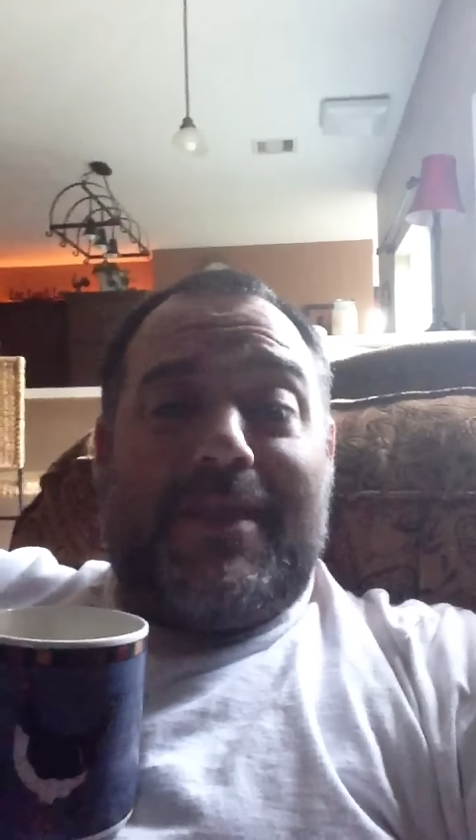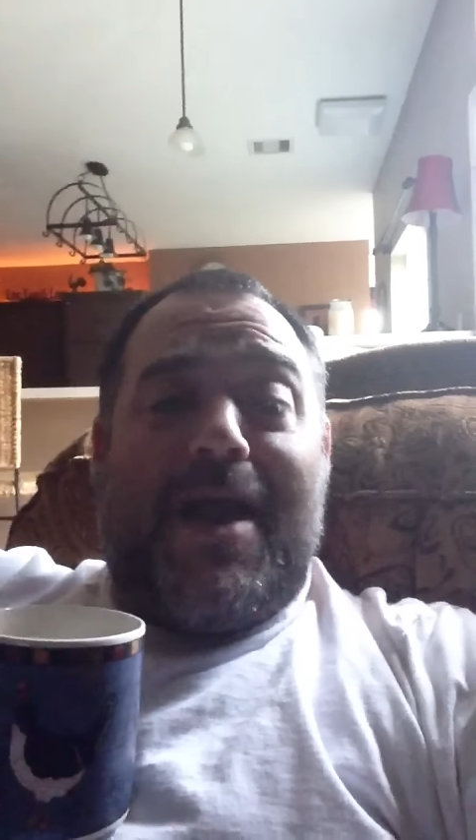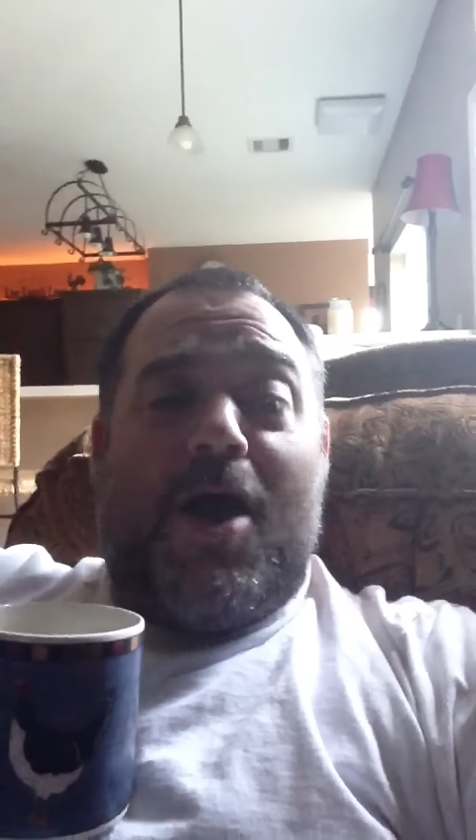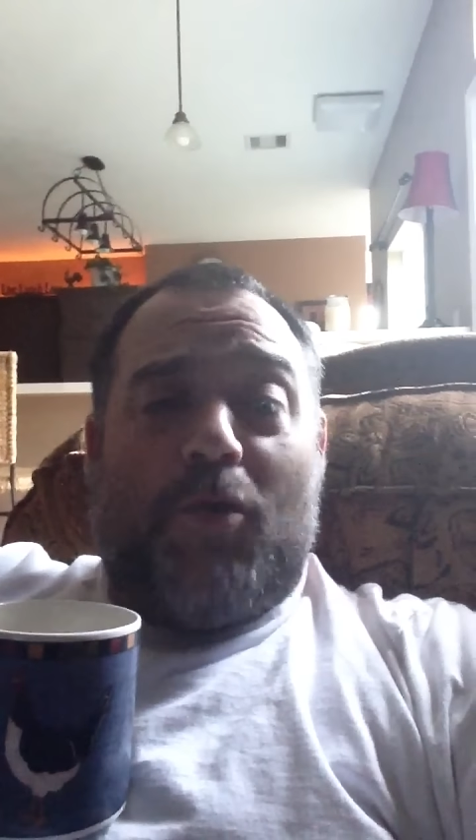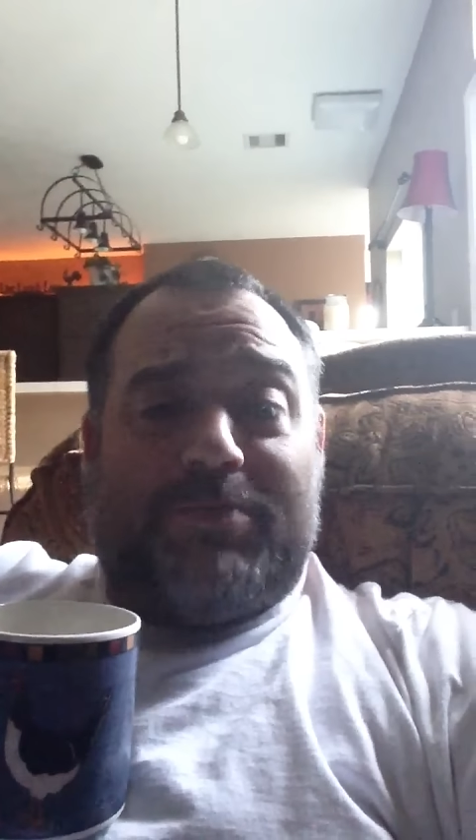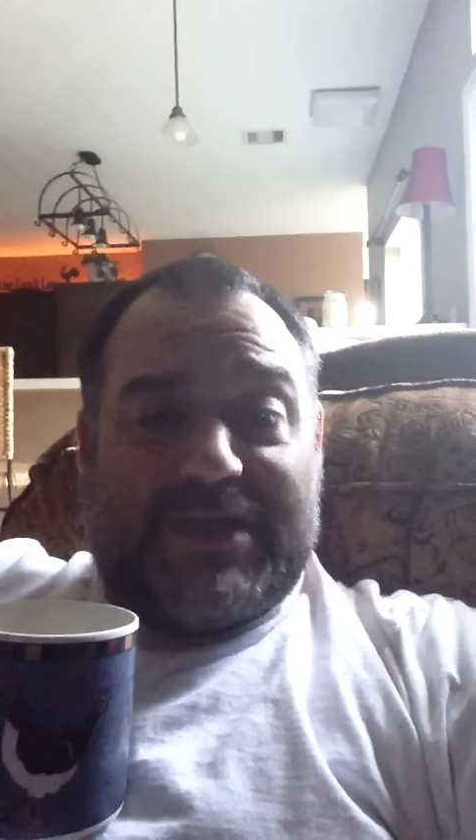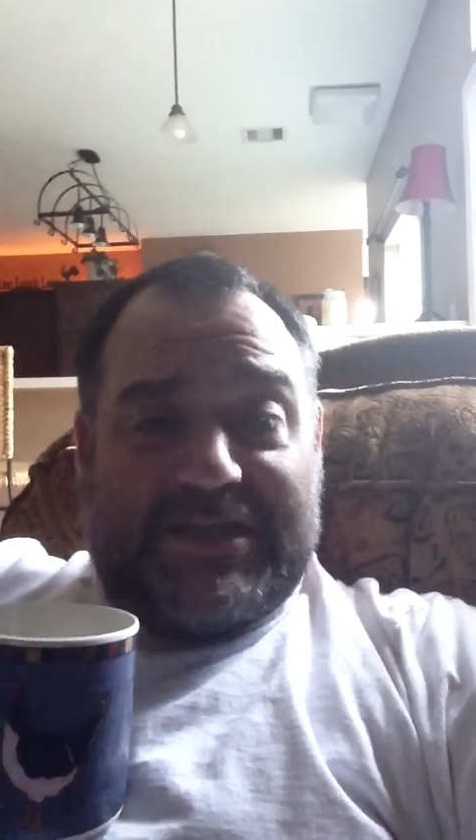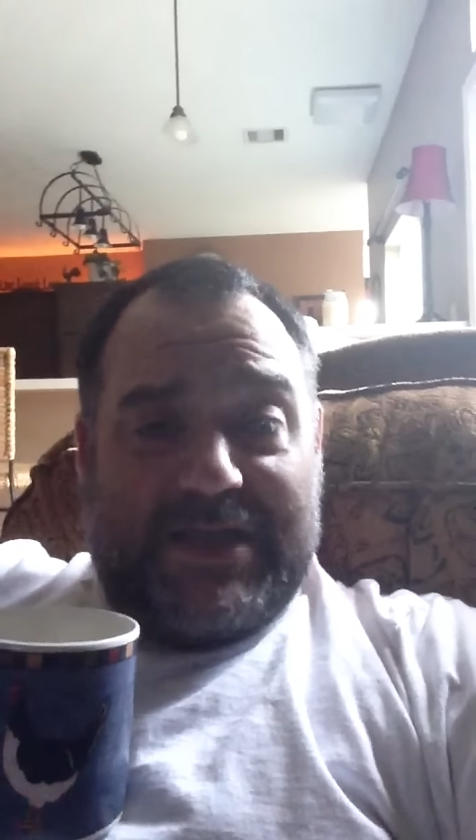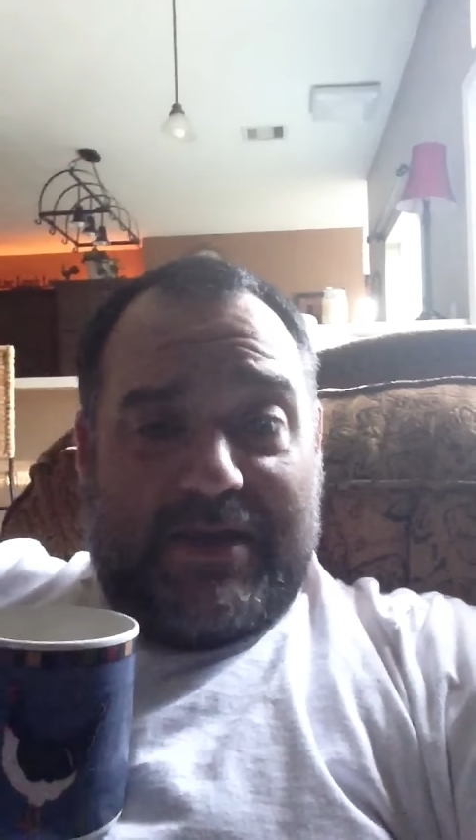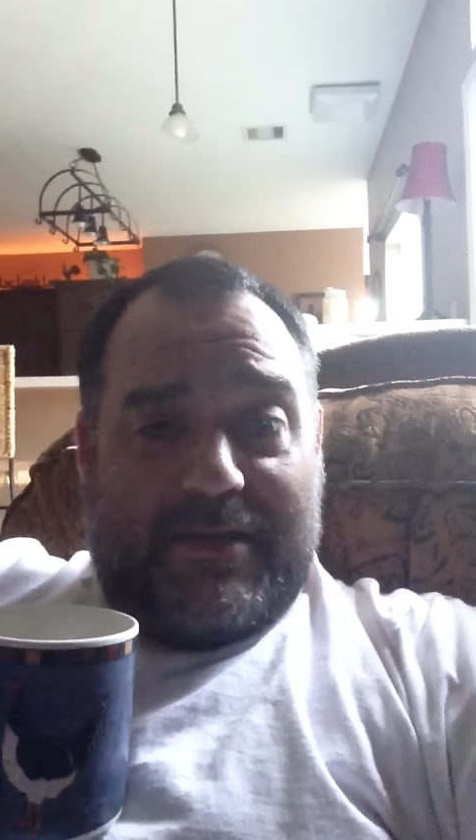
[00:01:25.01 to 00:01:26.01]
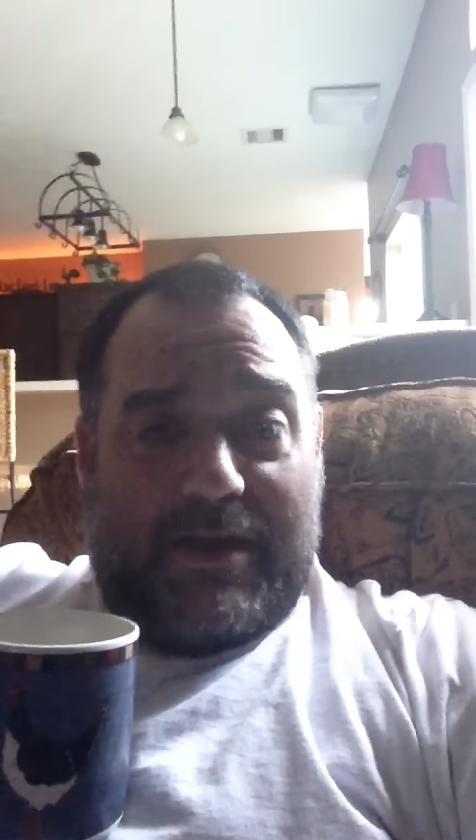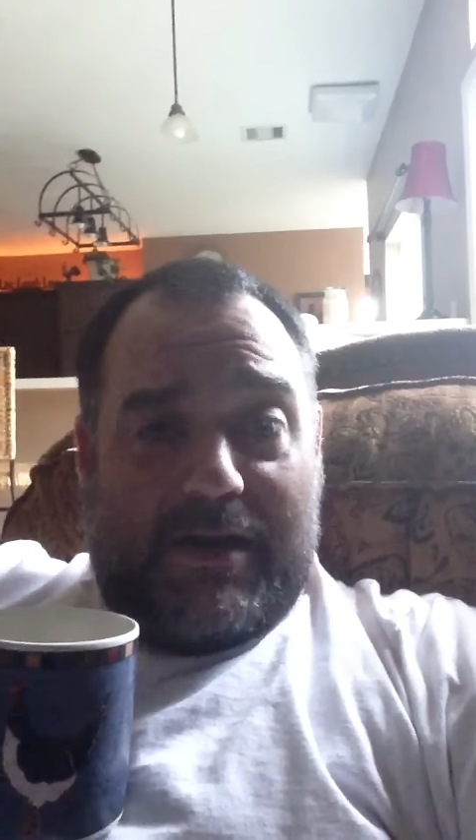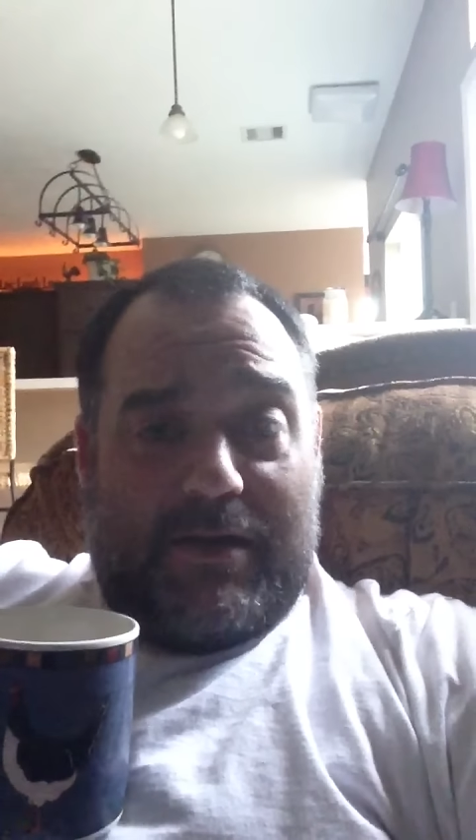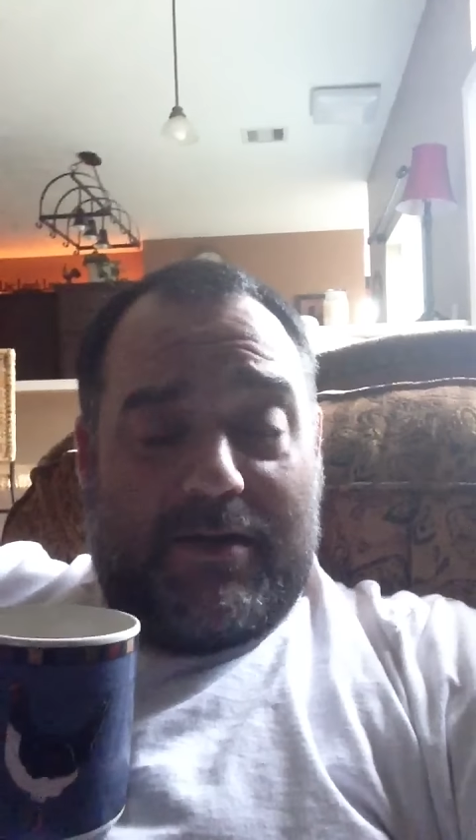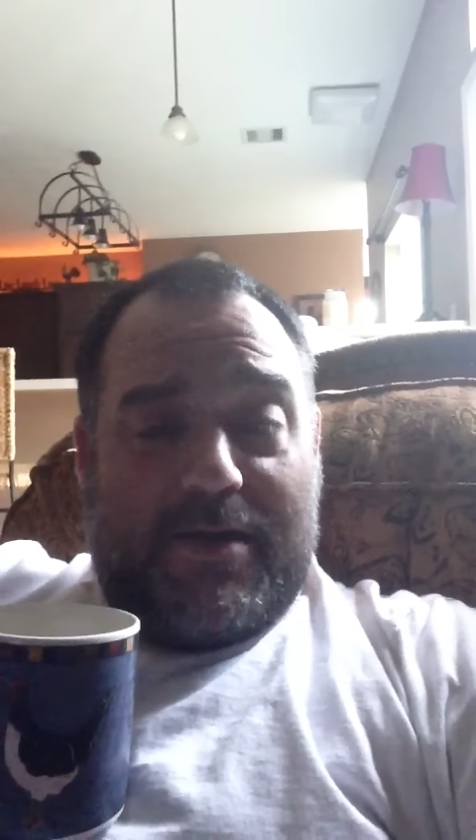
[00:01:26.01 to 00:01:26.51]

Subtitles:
I hope to see you there.